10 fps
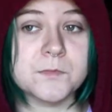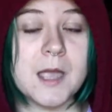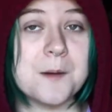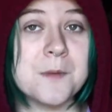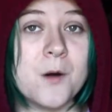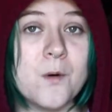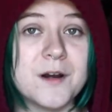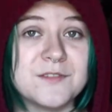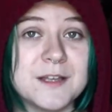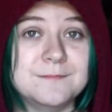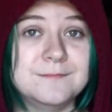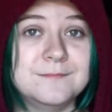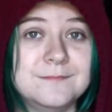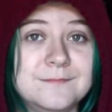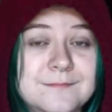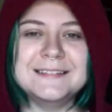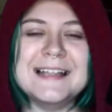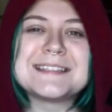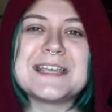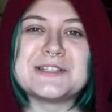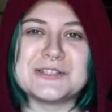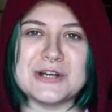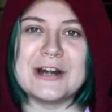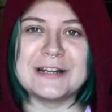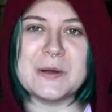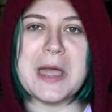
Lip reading: I'm not one of them. Let's get started,